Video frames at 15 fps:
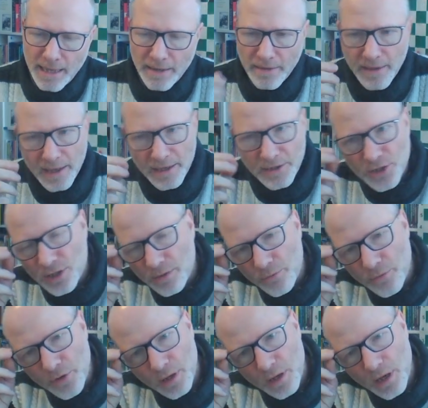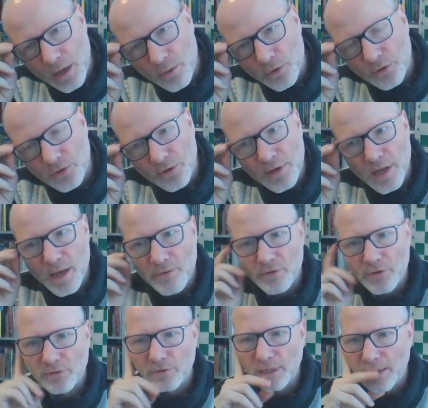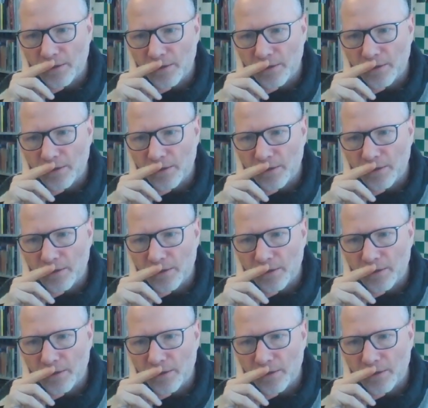That's something I would never really